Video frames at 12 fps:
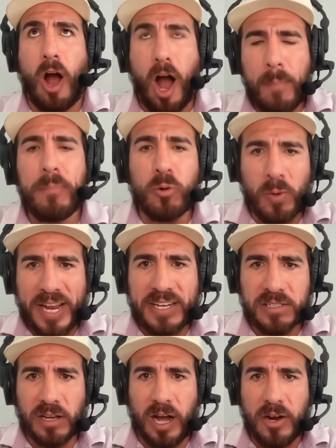
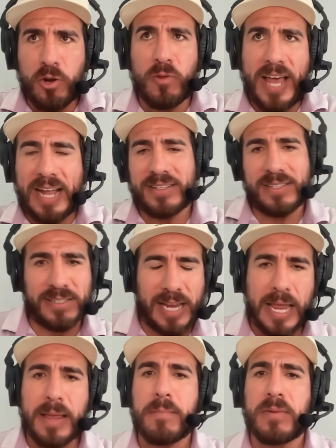operates under that
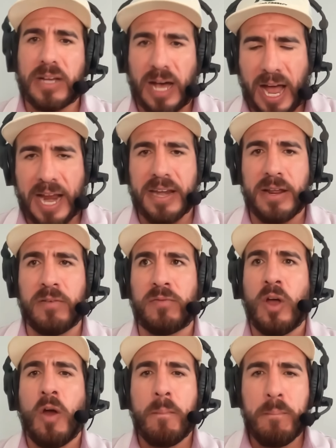same kind of
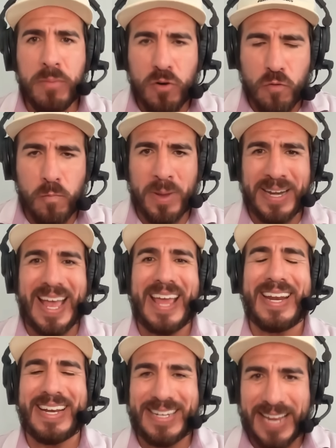movement
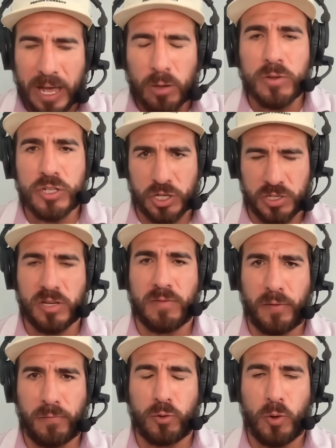and intelligence of
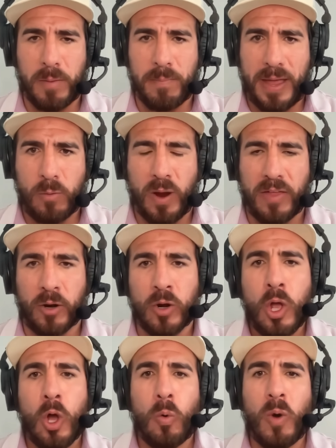a Floyd Mayweather.
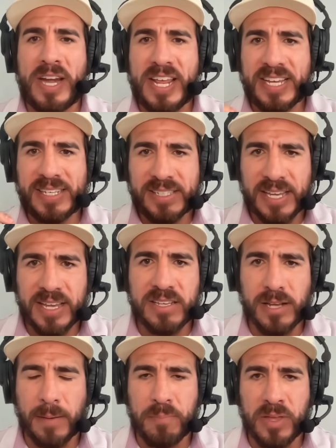When he sees
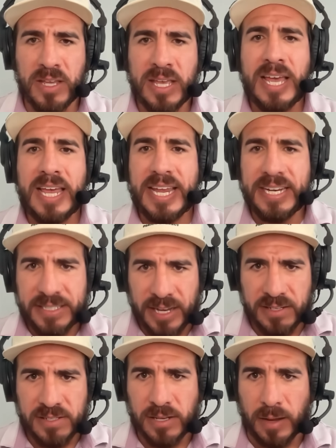something, he
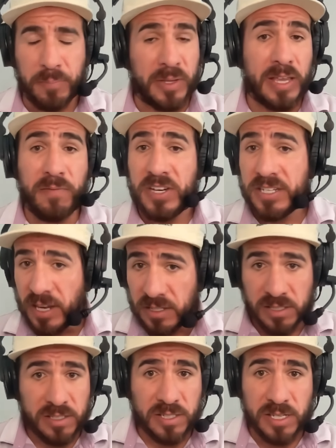does something. If he
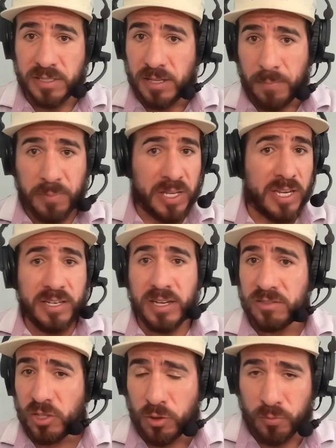doesn't see something, he
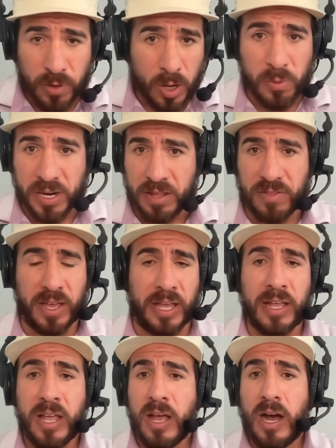doesn't throw
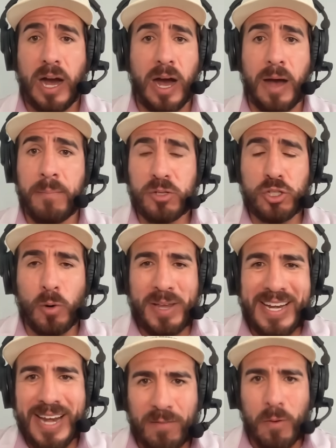anything. Um, so
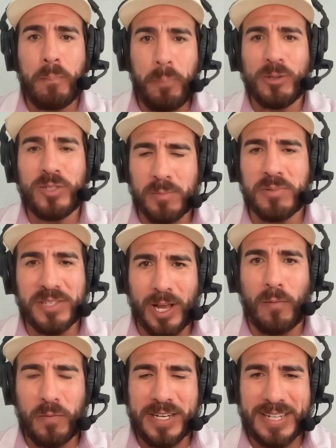he never puts
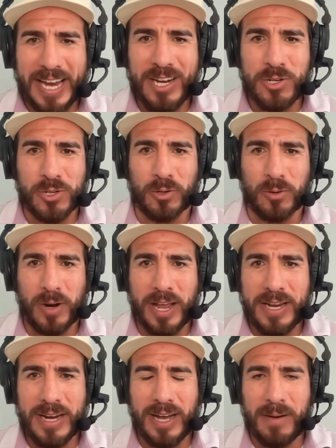himself in danger,
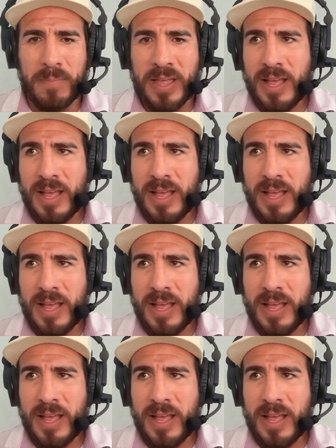right? Um,